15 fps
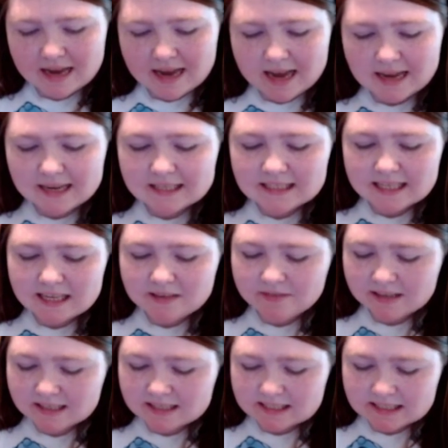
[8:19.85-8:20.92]
And it's
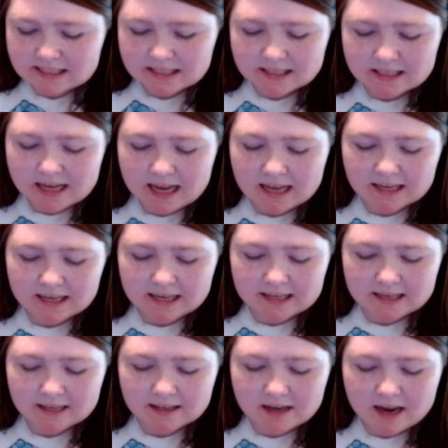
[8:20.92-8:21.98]
even still got,
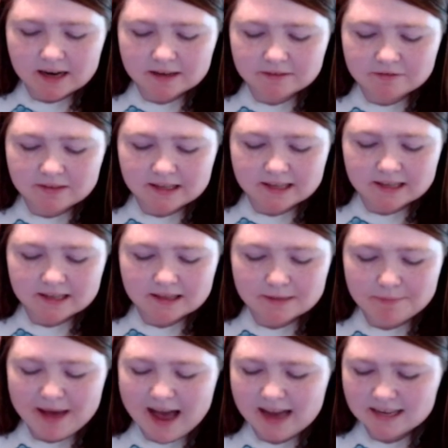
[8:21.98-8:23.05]
like, a lot of the, the
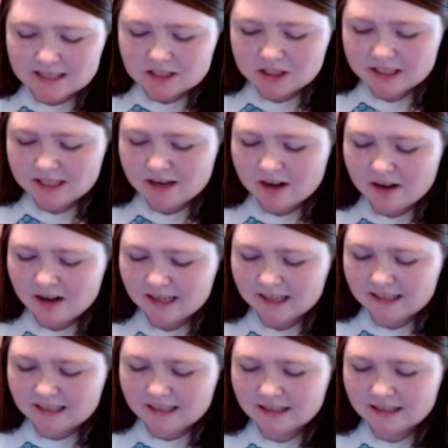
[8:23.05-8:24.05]
packaging on.